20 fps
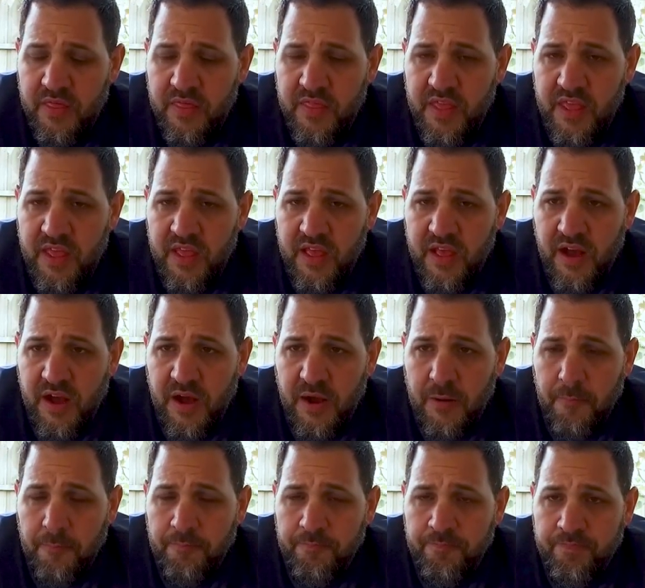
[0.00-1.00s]
the
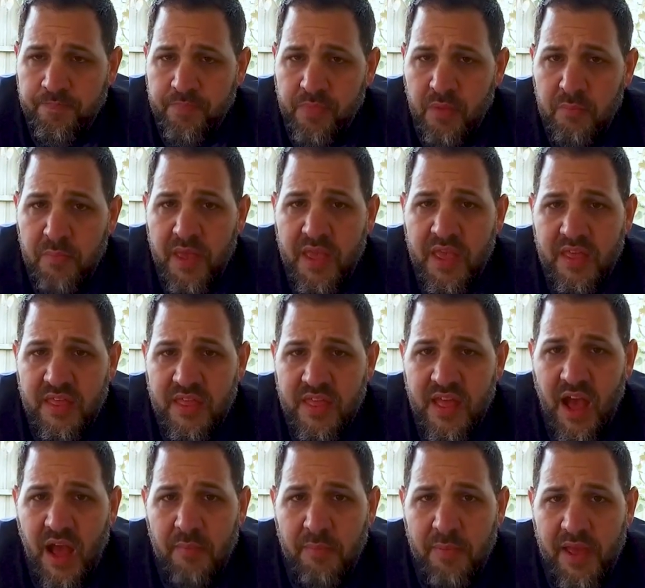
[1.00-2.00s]
Big
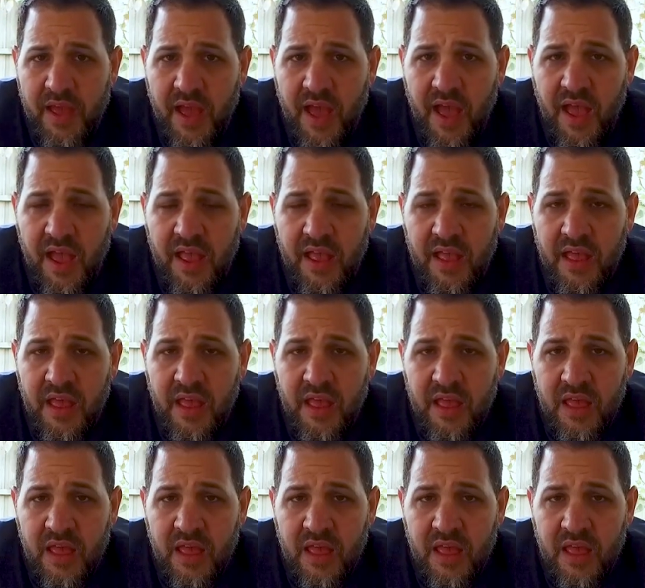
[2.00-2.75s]
Easy IPA